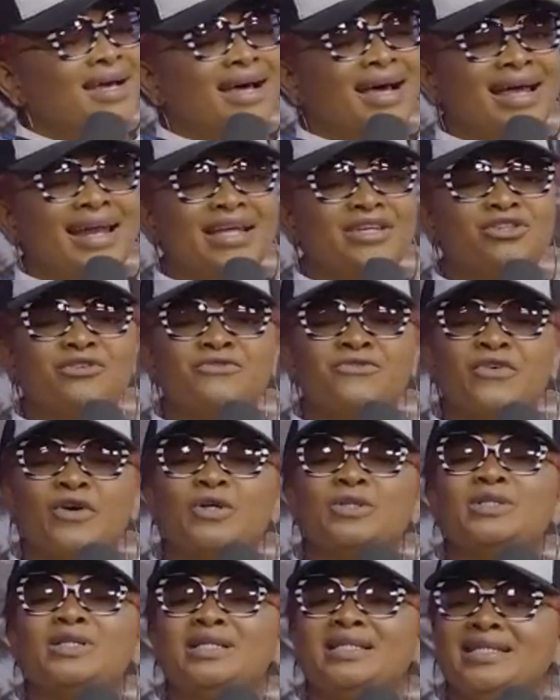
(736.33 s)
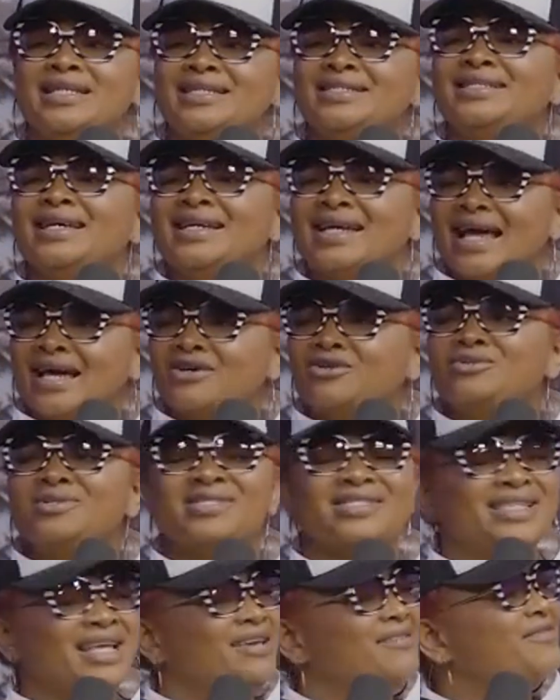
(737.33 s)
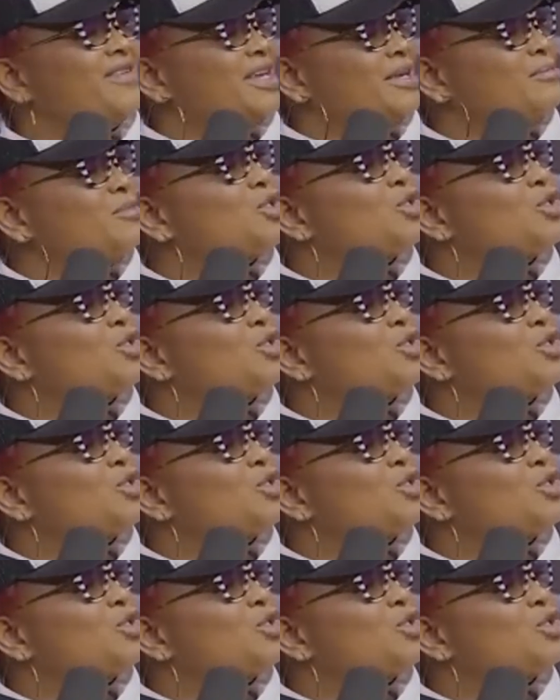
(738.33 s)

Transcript: And I just felt the need that I could save him